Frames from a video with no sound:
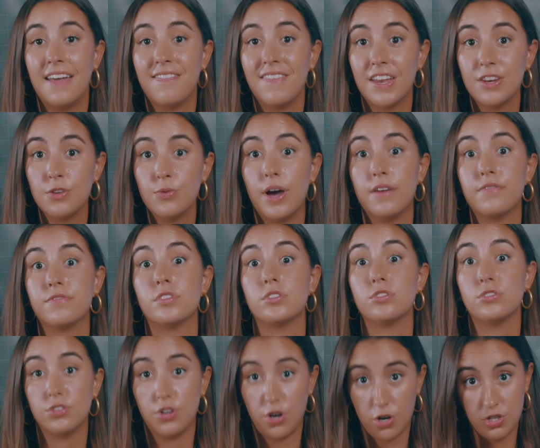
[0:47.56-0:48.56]
And then you have
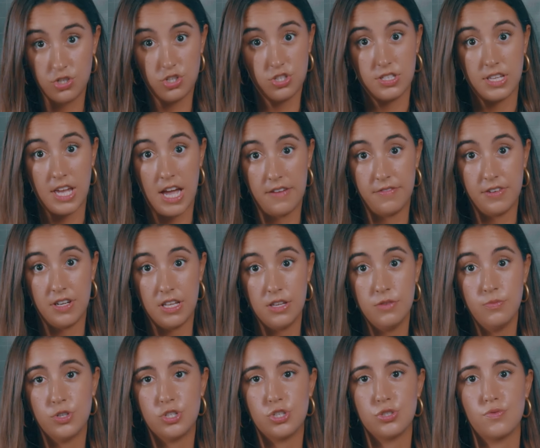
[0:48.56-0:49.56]
the largest
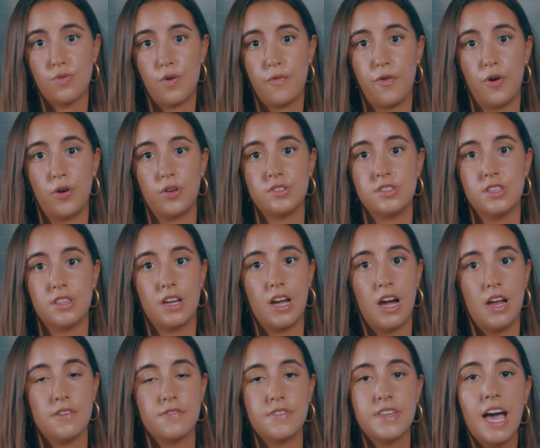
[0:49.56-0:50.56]
cavity, which is referring to the
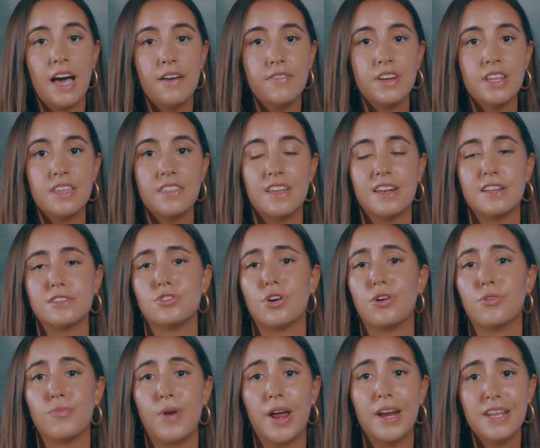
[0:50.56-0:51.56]
kind of cavity that has
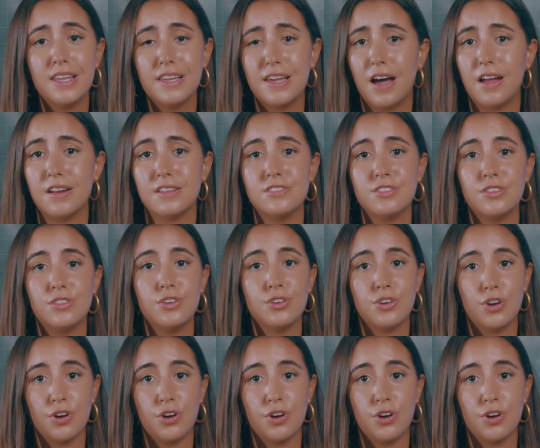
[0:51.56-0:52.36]
already got into the